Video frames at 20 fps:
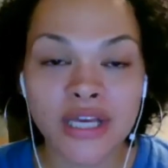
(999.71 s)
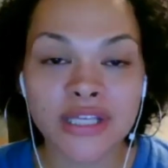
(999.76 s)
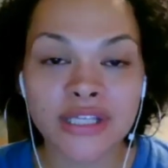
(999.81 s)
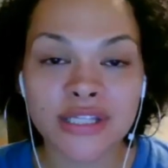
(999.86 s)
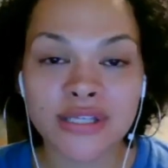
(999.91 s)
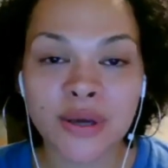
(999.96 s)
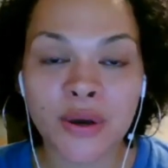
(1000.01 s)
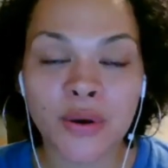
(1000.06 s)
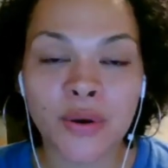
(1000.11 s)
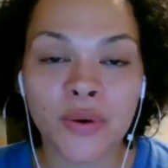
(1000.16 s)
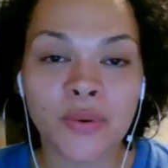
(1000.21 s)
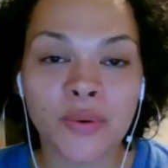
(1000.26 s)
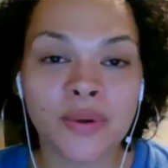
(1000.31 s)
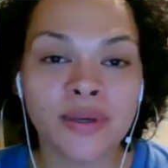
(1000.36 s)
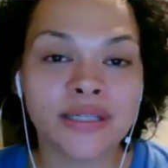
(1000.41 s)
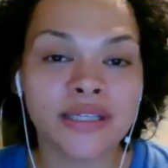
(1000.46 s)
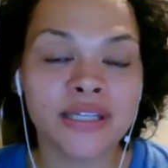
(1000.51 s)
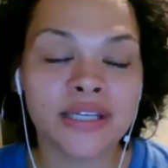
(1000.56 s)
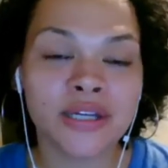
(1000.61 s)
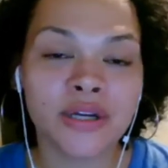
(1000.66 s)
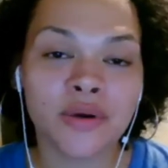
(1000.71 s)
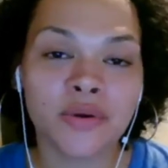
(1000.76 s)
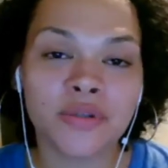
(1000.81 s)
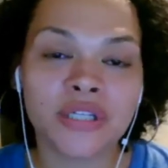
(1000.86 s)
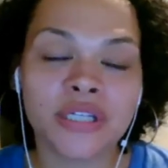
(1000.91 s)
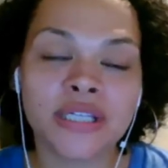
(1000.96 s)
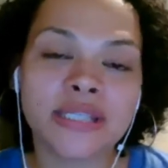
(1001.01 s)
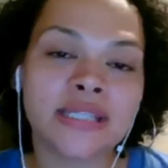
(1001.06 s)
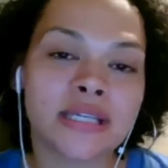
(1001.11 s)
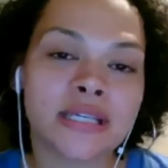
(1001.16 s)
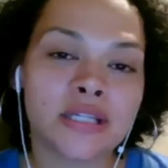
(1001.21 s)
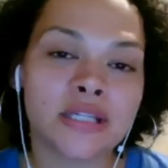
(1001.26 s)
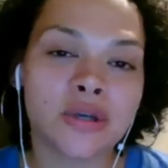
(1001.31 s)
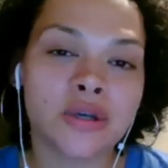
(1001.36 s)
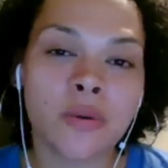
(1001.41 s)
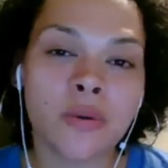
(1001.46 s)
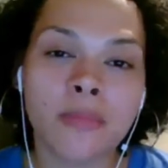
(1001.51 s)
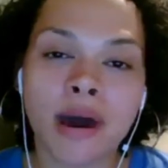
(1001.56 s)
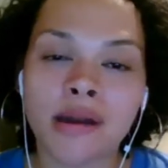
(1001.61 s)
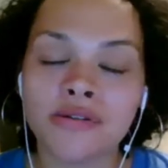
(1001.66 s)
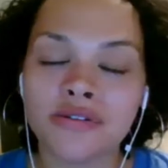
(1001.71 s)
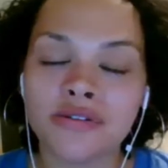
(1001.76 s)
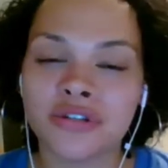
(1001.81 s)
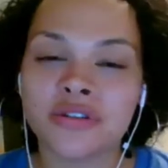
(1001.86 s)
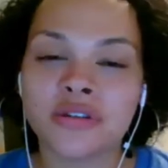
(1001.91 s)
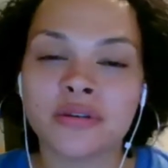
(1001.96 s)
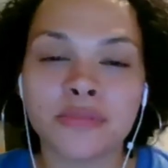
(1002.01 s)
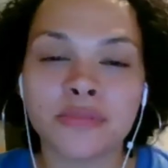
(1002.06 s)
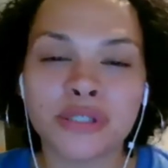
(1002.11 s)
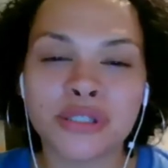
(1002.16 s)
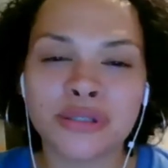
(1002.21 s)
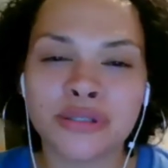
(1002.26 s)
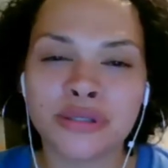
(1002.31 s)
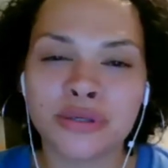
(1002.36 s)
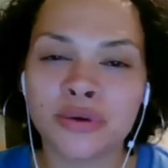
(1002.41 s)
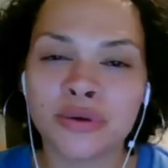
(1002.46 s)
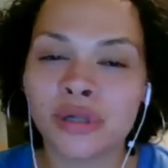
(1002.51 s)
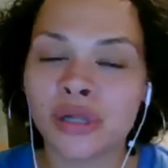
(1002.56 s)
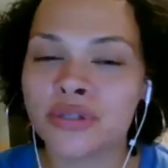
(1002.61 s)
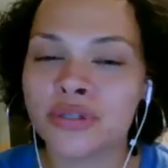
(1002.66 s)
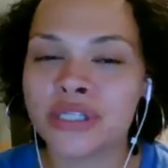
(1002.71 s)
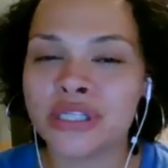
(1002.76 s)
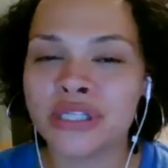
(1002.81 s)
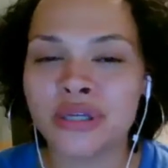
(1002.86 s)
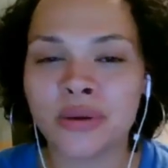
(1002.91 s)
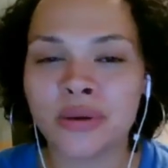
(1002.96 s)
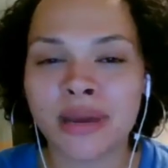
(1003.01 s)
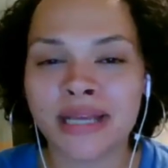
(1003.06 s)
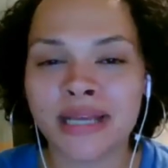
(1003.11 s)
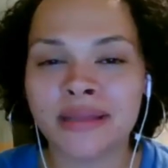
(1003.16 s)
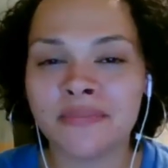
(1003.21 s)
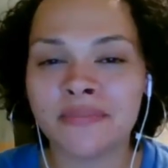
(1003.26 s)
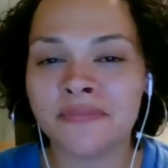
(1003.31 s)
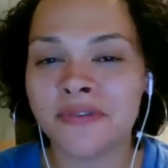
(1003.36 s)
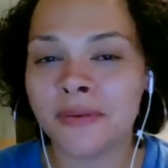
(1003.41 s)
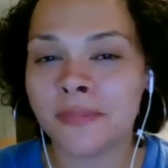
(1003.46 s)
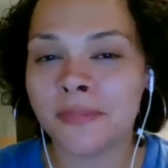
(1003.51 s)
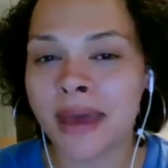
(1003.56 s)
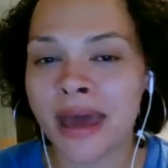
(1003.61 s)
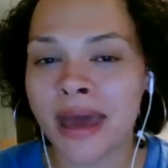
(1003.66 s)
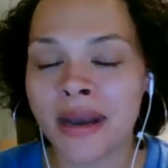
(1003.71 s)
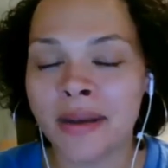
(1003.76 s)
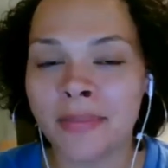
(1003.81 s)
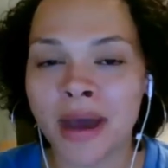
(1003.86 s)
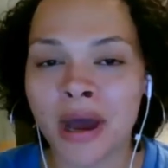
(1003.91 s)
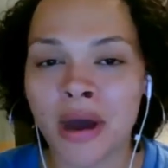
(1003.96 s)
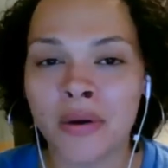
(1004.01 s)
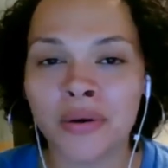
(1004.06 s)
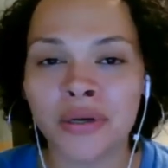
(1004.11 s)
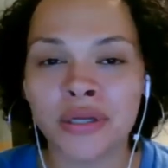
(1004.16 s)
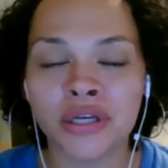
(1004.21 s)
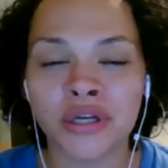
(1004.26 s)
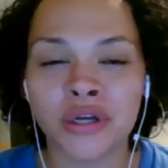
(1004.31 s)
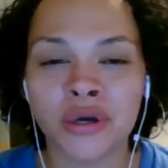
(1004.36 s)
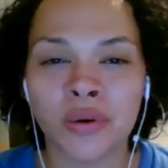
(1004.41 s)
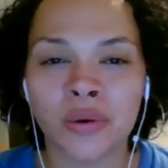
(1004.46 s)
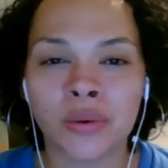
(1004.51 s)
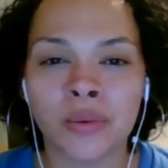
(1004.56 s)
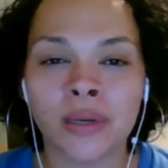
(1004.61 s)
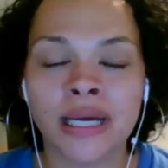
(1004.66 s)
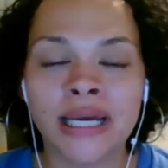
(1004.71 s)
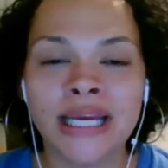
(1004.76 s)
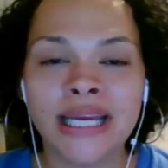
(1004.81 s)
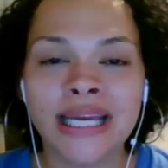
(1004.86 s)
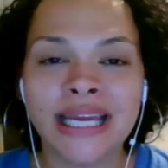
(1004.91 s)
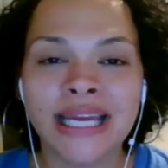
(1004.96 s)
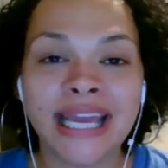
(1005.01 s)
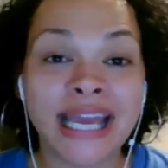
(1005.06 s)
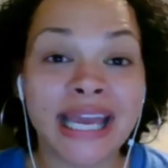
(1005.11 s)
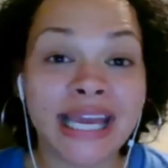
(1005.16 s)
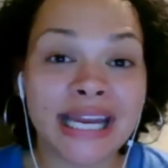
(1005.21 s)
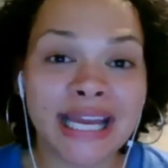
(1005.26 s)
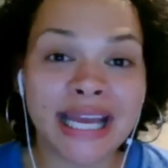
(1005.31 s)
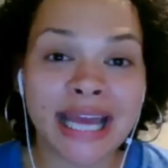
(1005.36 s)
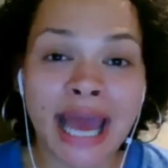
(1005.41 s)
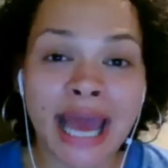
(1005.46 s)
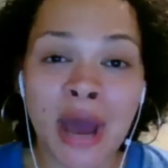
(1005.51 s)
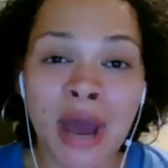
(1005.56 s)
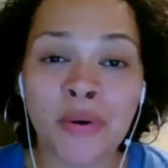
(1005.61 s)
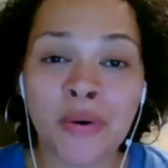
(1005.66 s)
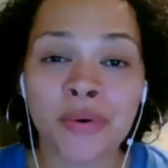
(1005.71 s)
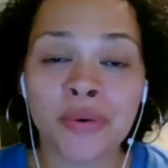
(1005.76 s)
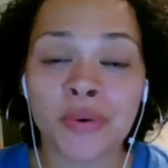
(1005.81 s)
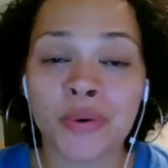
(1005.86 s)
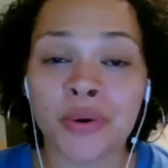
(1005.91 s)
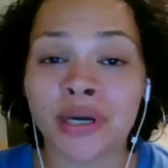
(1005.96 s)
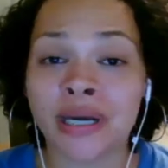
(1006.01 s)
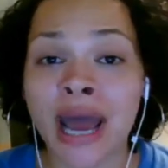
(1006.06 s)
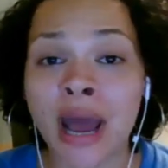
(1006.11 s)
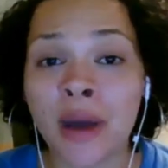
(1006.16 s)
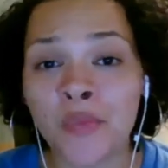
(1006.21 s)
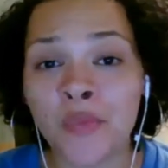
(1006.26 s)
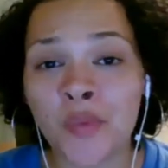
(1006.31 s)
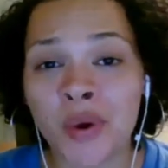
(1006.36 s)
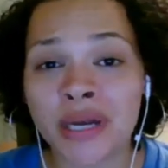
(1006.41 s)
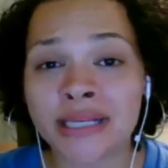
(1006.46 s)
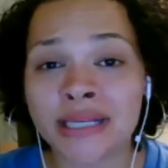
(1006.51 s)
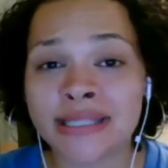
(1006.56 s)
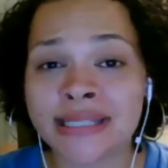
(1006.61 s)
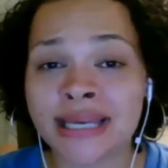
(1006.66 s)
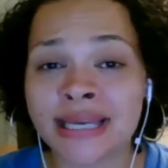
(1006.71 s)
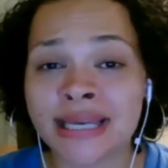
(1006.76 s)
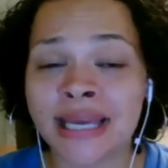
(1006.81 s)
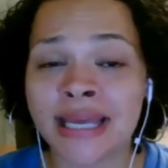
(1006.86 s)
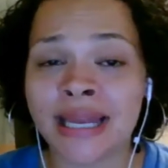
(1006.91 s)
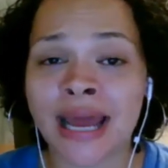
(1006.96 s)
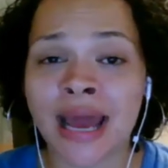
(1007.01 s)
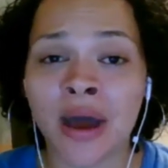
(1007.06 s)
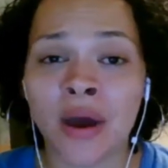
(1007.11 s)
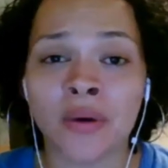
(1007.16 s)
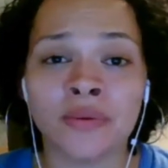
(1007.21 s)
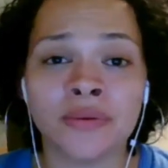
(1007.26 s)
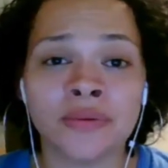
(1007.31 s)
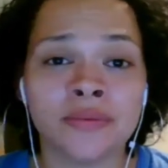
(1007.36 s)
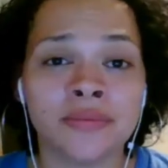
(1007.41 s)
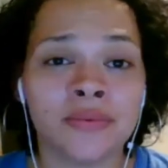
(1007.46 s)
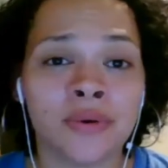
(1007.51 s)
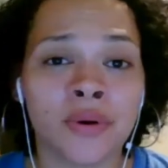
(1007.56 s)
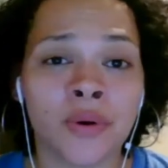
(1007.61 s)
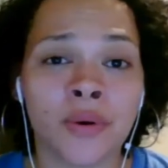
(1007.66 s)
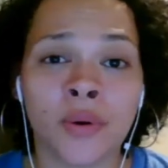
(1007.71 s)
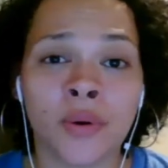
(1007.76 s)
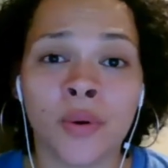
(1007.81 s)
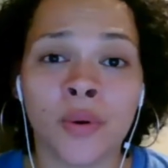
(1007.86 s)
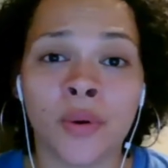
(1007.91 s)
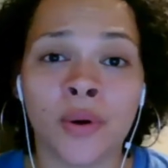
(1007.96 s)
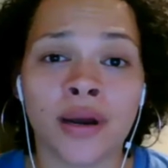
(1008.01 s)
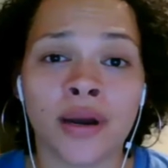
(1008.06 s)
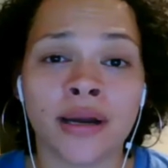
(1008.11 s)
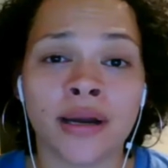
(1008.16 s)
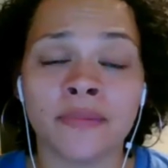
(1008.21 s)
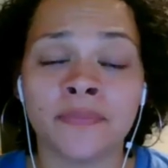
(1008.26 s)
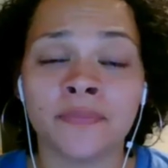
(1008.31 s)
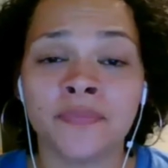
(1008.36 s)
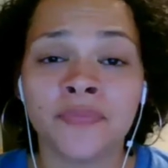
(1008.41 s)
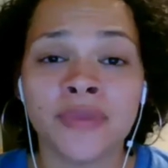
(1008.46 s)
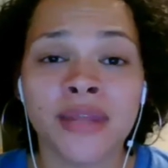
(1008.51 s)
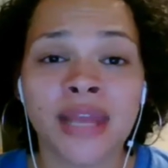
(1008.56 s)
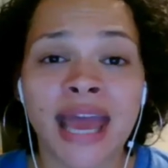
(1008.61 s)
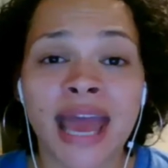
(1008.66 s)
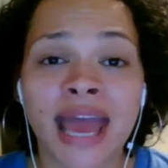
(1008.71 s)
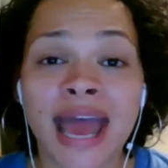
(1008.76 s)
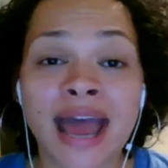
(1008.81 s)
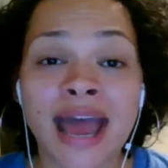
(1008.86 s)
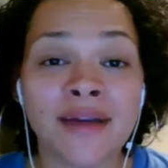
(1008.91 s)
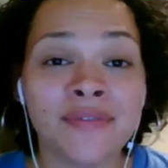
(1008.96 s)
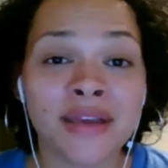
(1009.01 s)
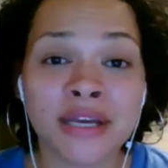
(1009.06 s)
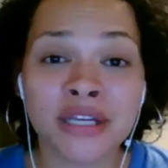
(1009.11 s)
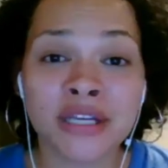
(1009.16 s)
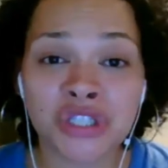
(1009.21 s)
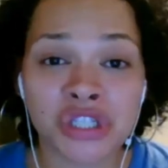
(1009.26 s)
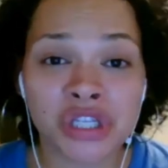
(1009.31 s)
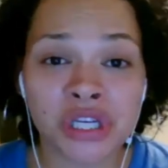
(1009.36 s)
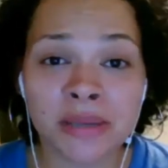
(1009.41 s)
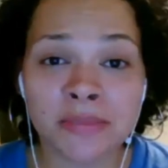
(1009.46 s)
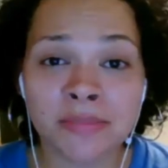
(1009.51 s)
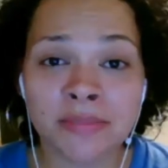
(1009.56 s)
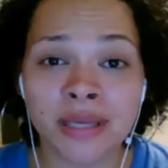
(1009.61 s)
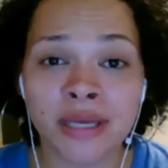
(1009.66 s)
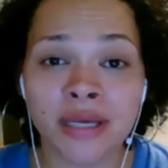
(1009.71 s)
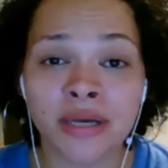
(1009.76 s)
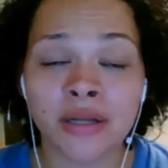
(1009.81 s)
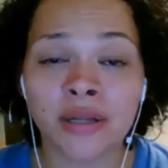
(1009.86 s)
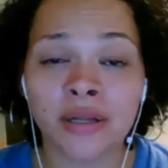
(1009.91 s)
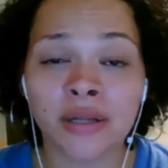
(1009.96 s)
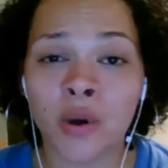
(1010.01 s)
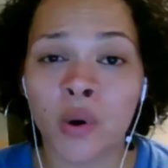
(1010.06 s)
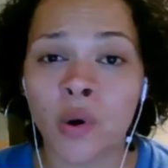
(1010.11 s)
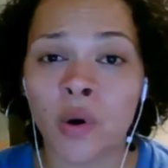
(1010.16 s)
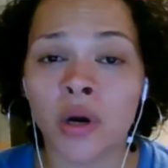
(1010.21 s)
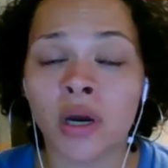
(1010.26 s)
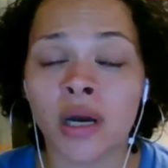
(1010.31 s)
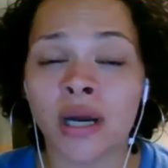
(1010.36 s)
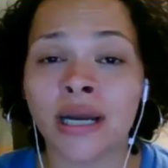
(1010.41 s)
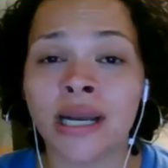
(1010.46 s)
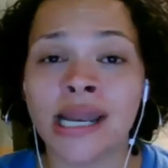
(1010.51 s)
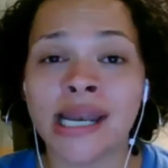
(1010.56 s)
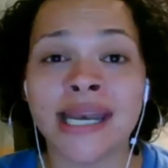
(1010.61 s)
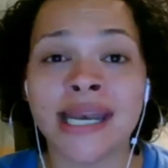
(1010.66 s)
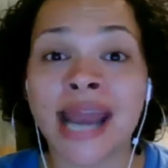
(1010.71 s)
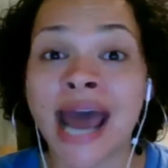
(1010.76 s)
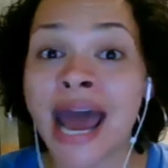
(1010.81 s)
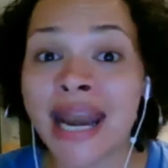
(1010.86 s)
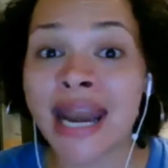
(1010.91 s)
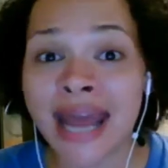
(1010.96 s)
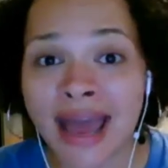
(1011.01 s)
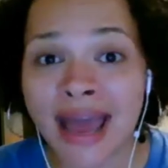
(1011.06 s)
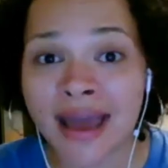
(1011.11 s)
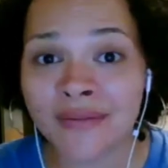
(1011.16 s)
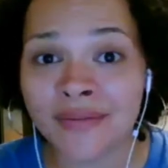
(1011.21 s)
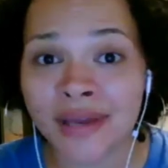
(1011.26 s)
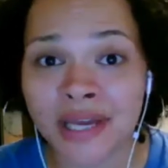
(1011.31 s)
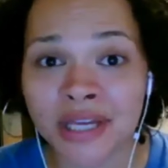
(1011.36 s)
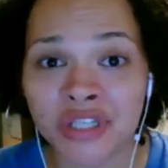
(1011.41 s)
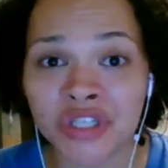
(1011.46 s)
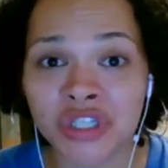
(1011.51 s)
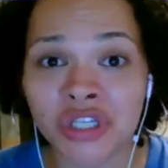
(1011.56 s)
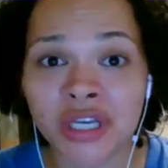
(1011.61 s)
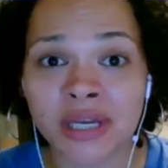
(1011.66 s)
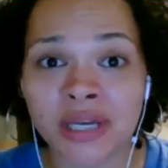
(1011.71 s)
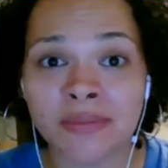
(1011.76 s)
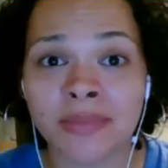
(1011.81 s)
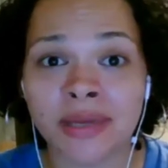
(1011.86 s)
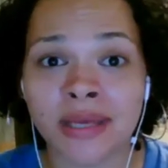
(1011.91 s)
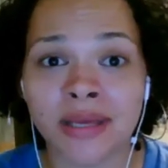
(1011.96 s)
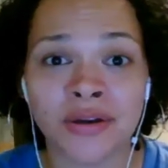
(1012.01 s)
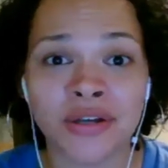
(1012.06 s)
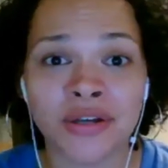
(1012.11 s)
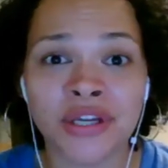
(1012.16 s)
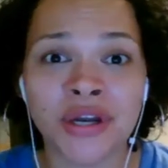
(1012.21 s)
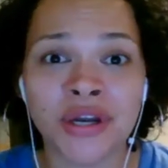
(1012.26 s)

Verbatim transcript: so you know just don't monitor them too closely don't make them feel bad about you know eating out or not wanting to eat out or having a cheat meal or not having a cheat meal.